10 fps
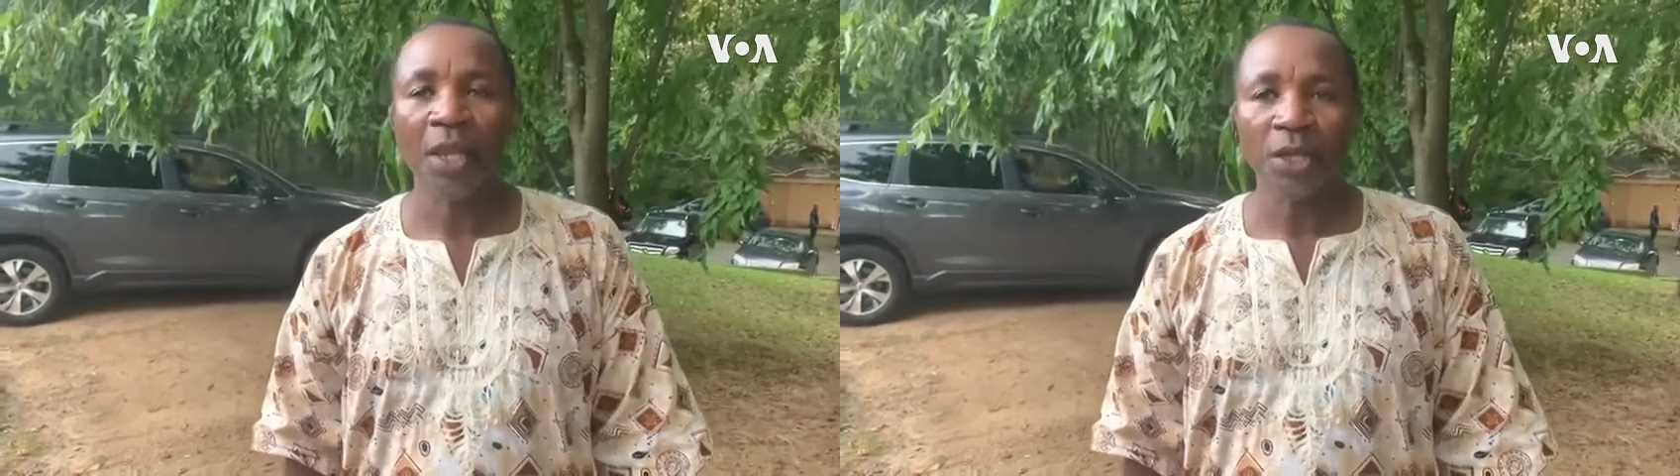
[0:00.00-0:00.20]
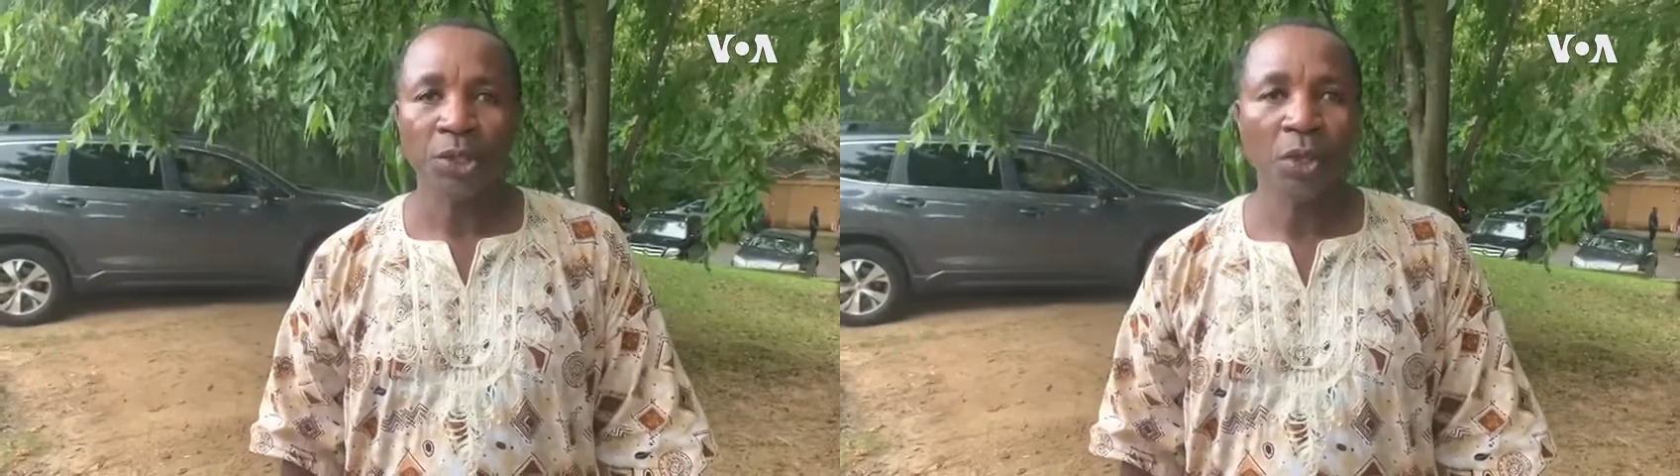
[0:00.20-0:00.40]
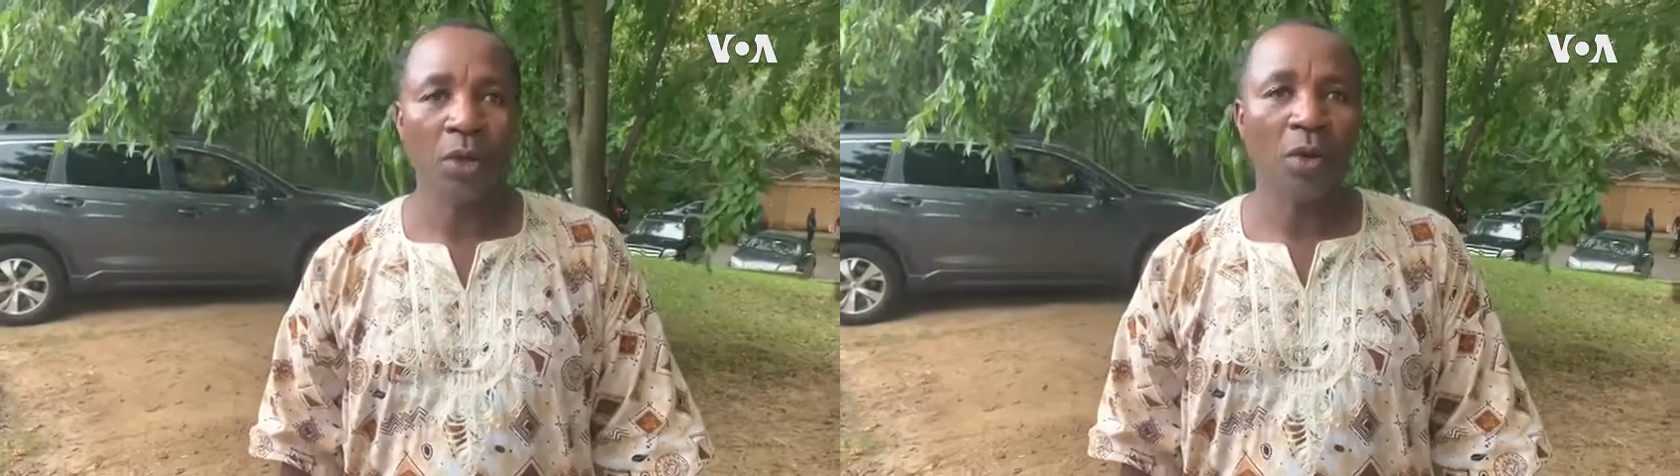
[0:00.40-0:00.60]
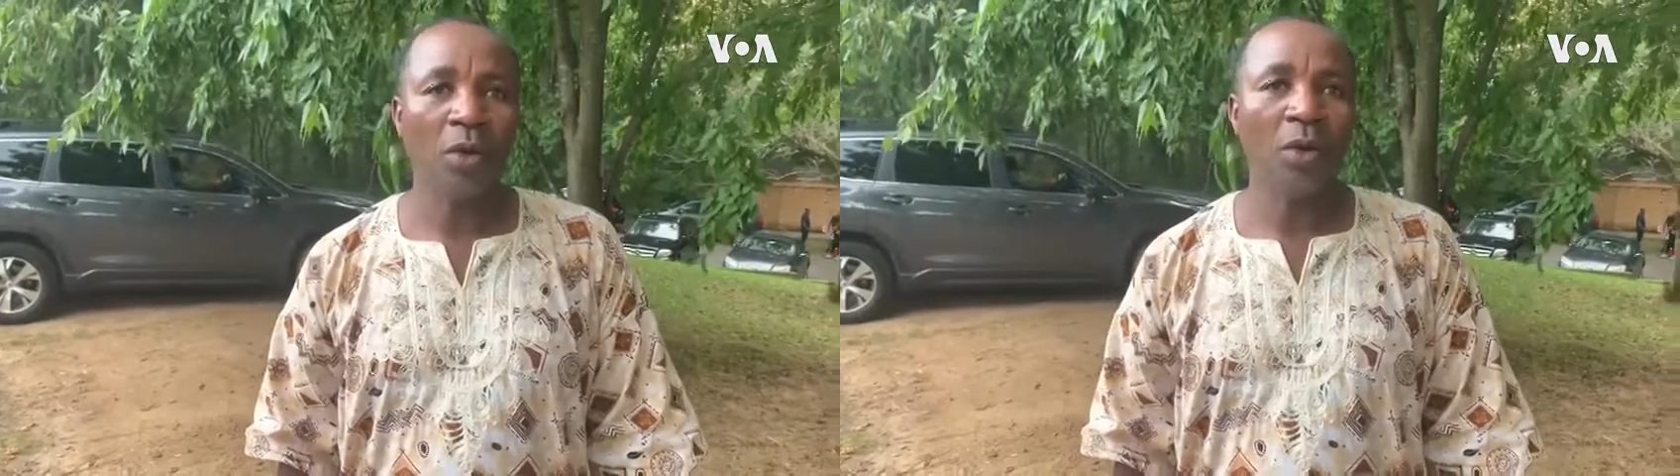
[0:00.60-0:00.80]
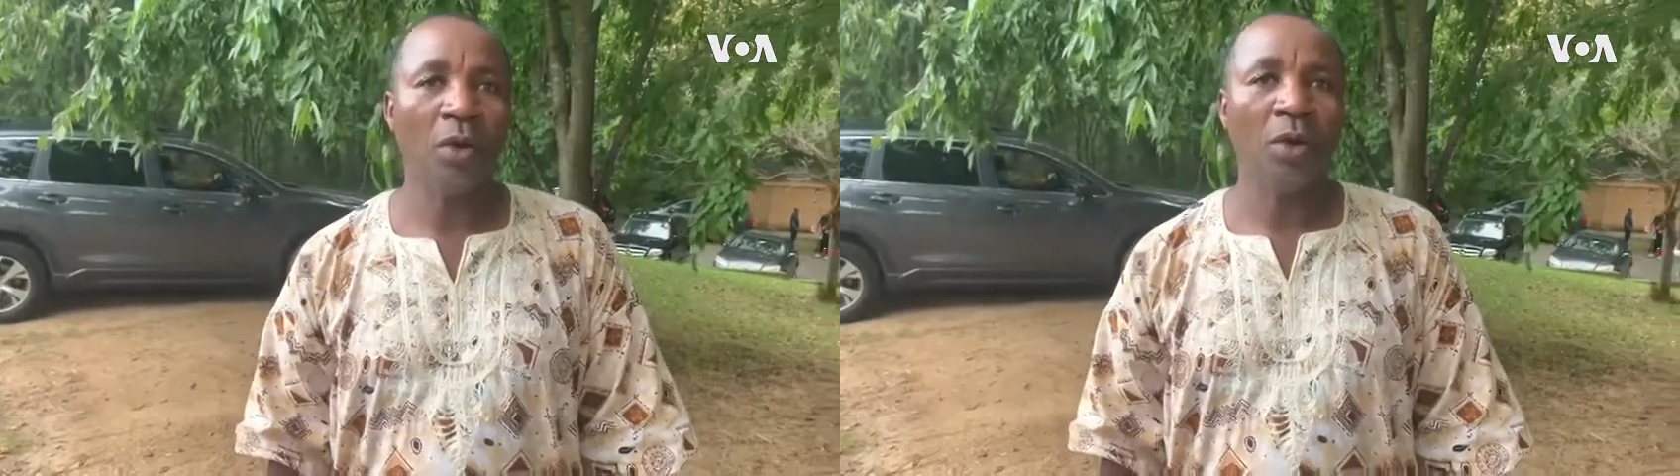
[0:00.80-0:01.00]

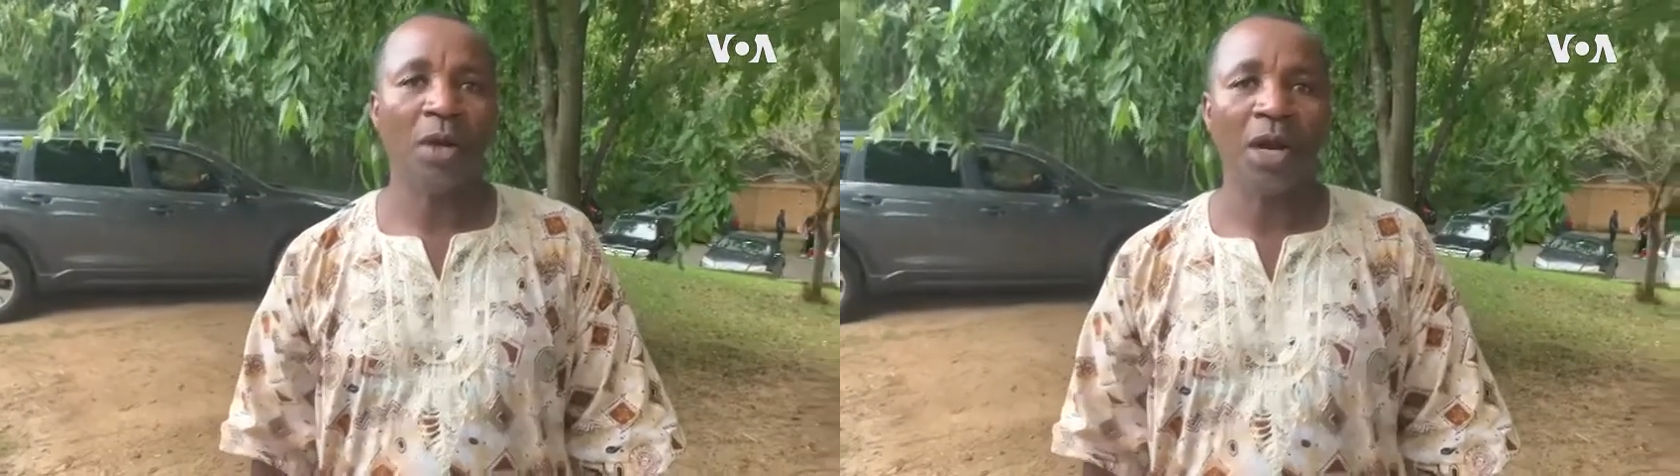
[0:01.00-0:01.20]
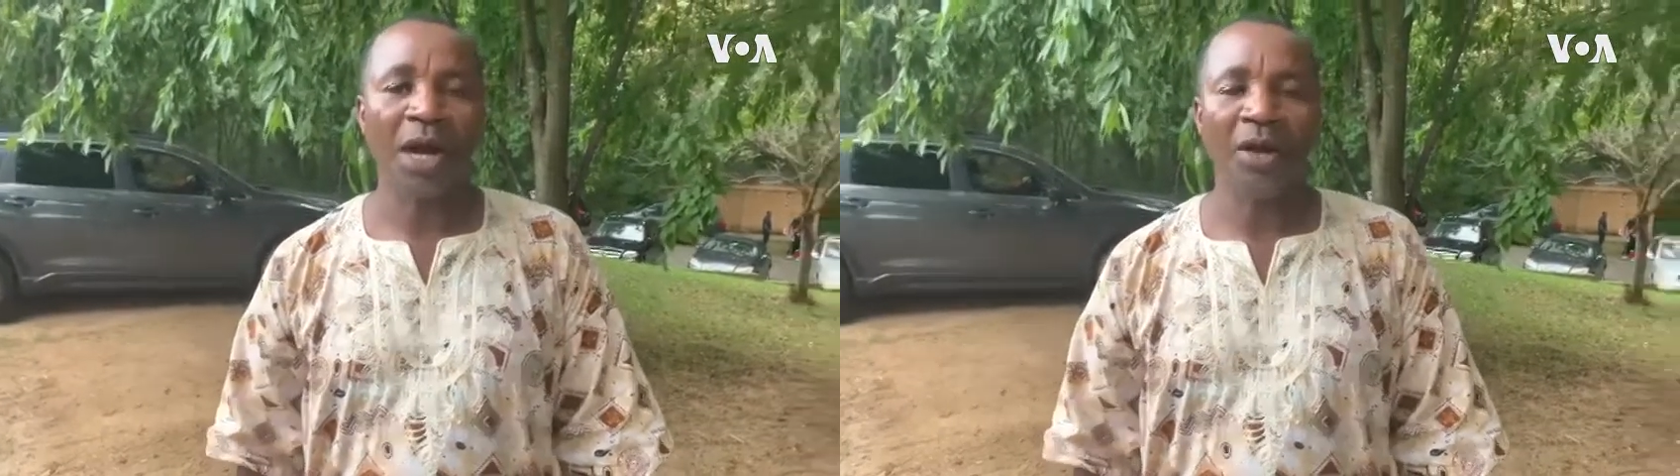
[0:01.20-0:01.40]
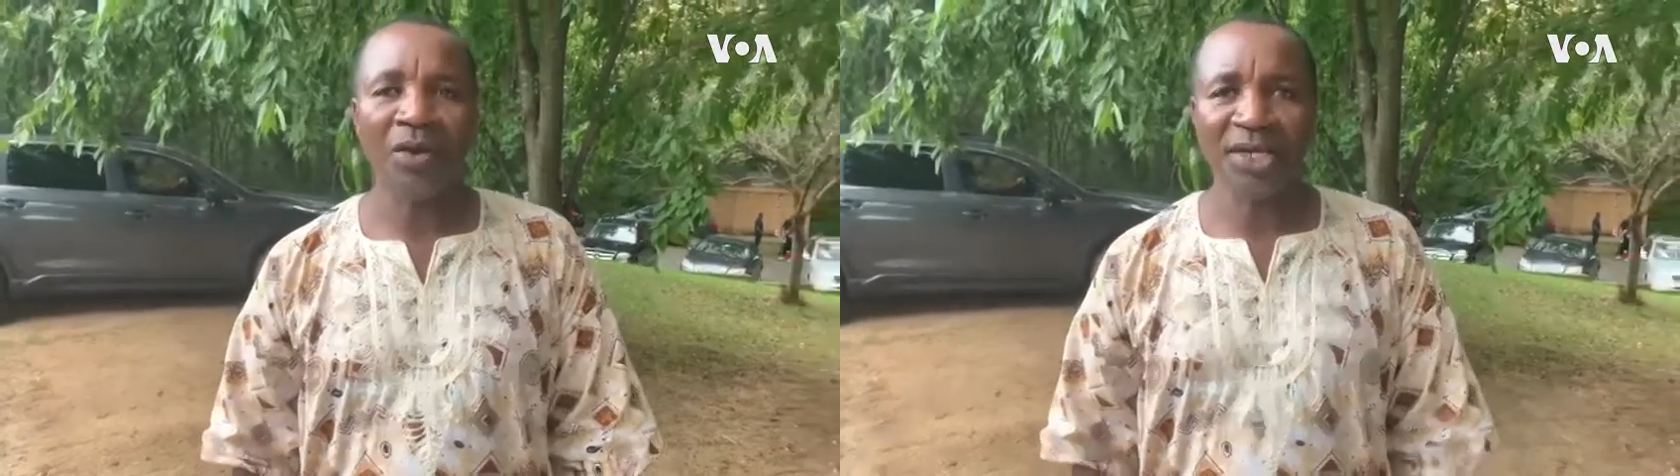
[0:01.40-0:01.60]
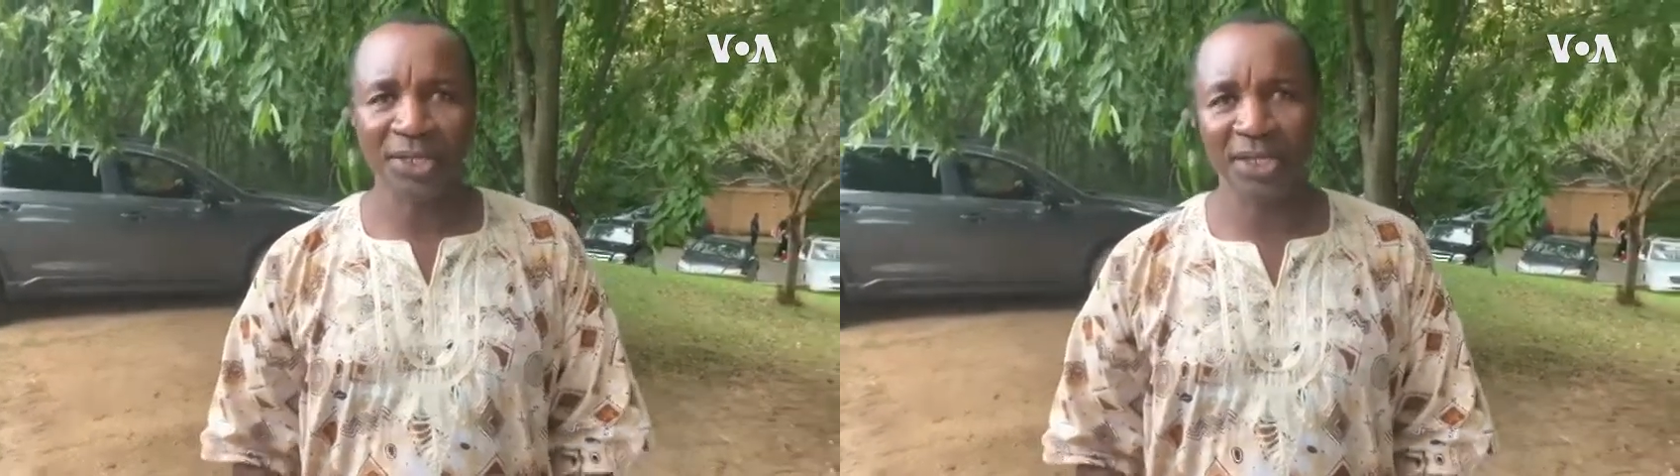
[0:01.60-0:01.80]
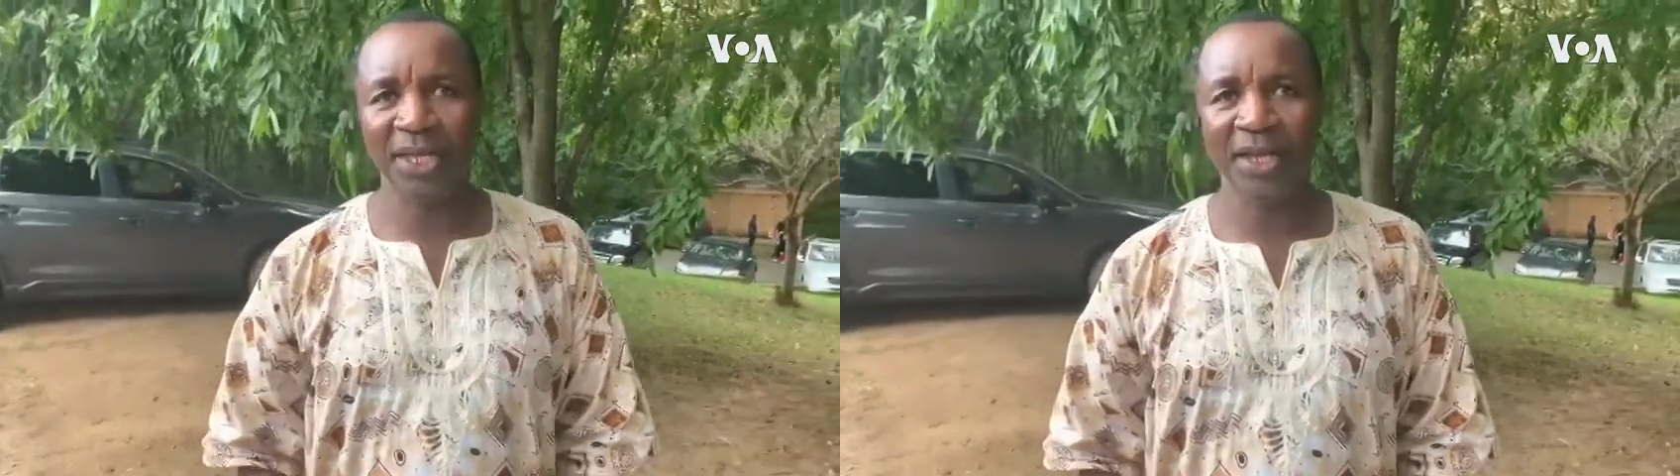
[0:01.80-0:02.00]
So I want to
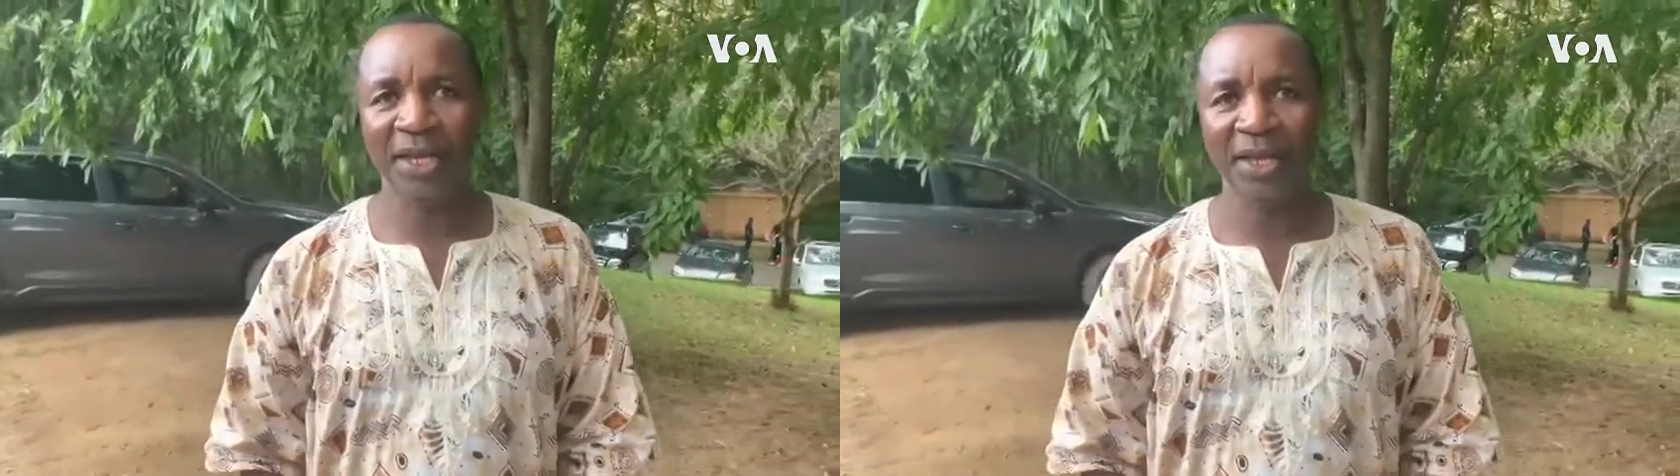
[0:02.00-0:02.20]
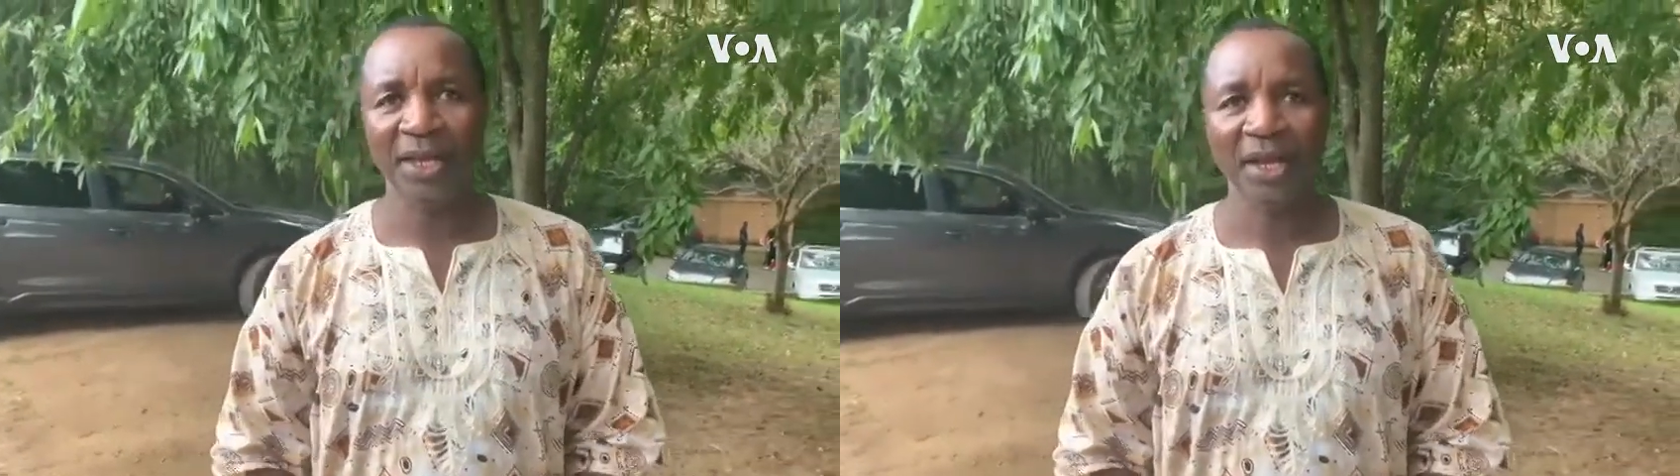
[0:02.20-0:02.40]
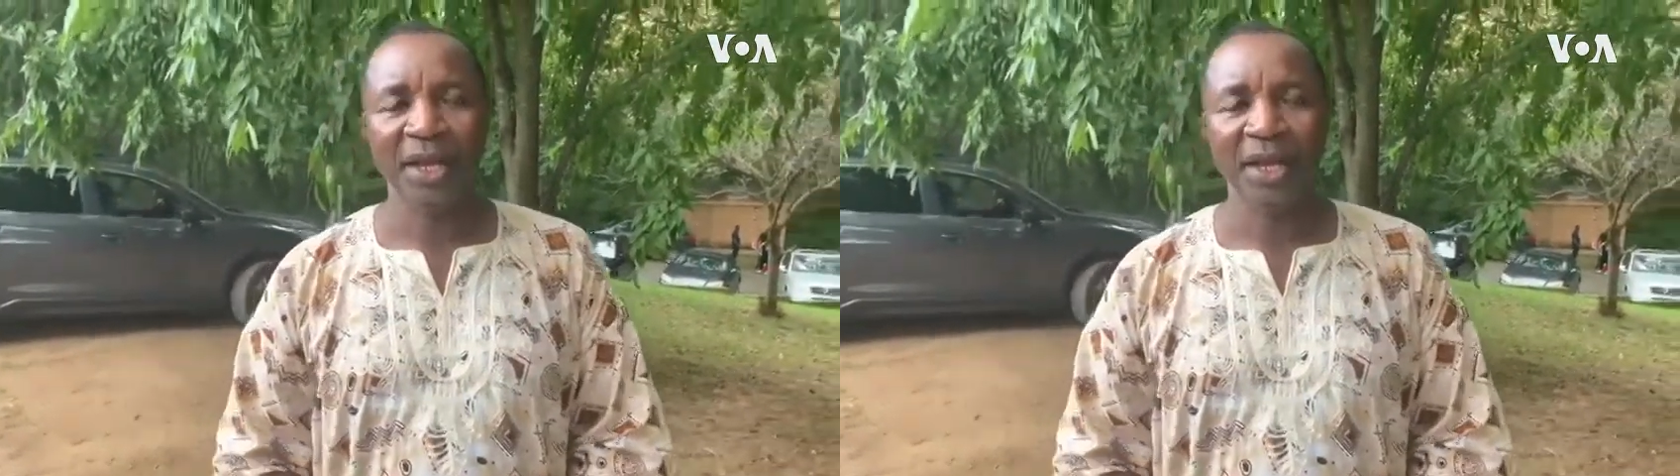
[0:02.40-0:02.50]
see